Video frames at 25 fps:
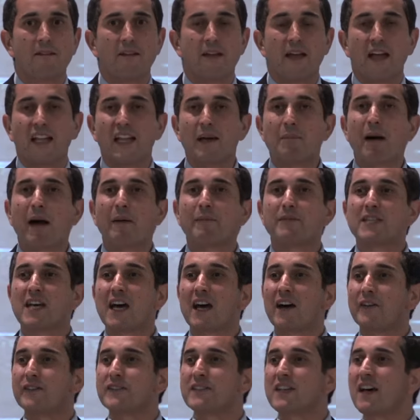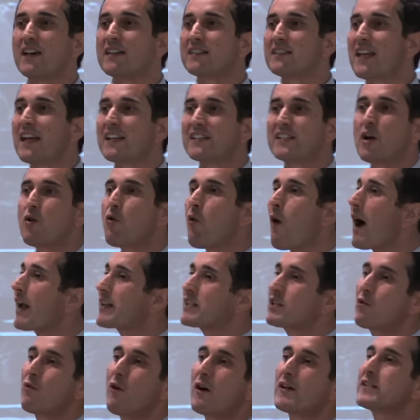And the Bible tells us that the
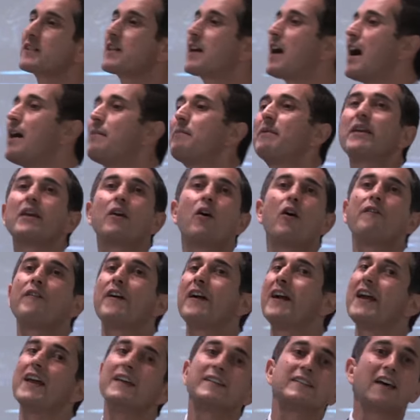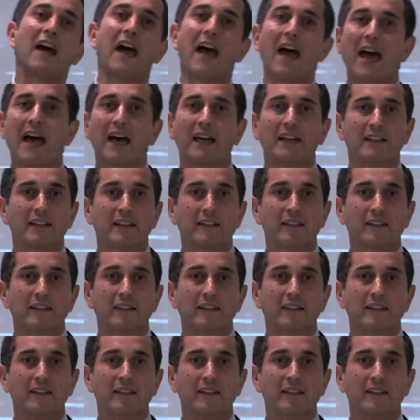water was coming over his head.